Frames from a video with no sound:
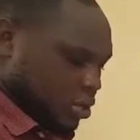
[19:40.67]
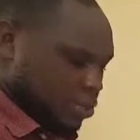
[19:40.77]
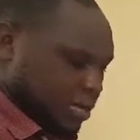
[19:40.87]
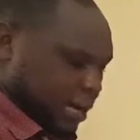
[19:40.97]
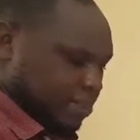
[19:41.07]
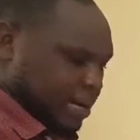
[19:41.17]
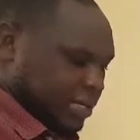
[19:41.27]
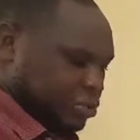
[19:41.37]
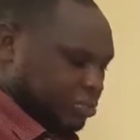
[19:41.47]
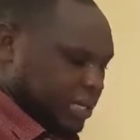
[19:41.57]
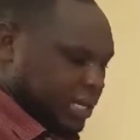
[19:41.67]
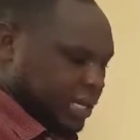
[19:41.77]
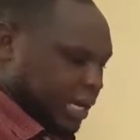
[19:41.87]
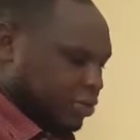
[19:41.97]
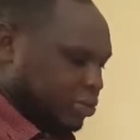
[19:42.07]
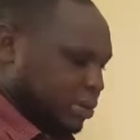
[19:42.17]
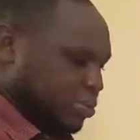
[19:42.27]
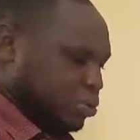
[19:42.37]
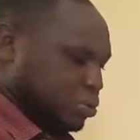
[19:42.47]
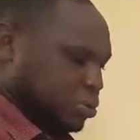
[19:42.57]
you come back to me and you'll be
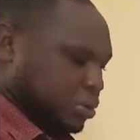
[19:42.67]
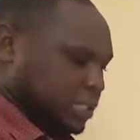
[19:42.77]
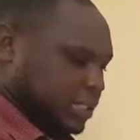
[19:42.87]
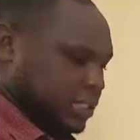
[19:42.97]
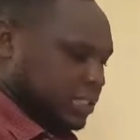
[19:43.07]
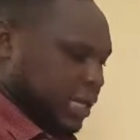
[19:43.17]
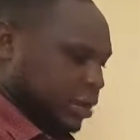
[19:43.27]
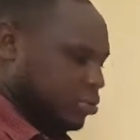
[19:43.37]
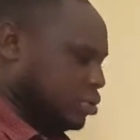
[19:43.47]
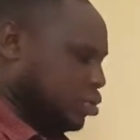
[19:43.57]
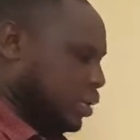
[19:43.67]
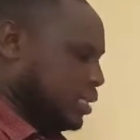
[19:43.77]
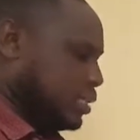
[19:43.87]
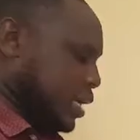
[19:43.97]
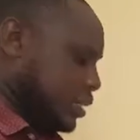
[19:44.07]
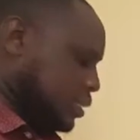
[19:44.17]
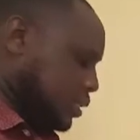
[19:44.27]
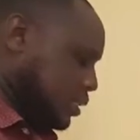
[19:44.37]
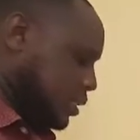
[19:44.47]
able to sort it out. So exercise